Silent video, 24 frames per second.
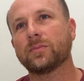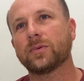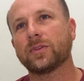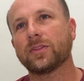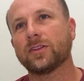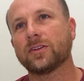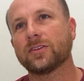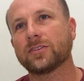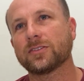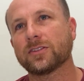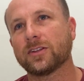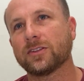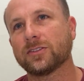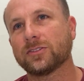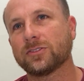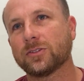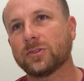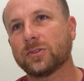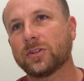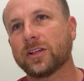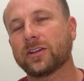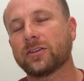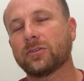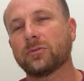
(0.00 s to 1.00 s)
but there's also
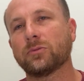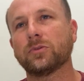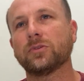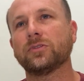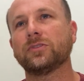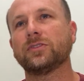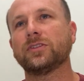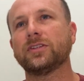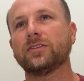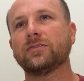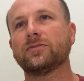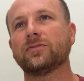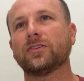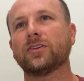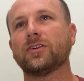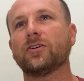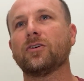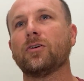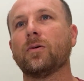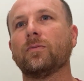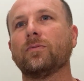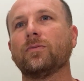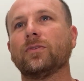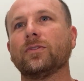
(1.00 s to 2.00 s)
like a relief and a
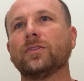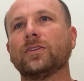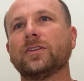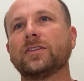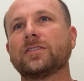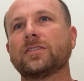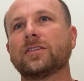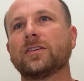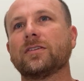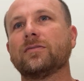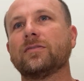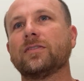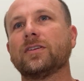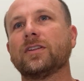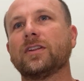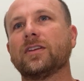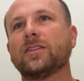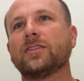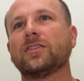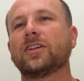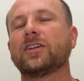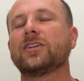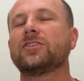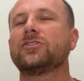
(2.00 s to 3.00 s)
hopefulness of
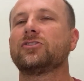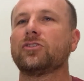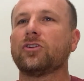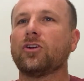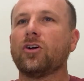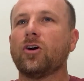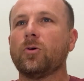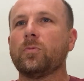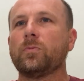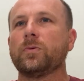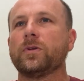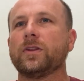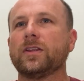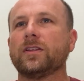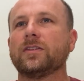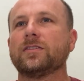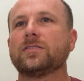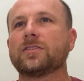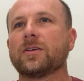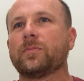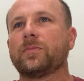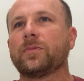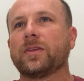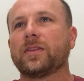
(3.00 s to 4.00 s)
it, because you're hoping in
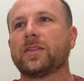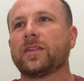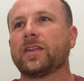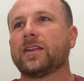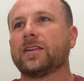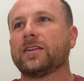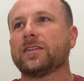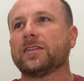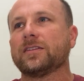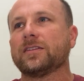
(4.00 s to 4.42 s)
something that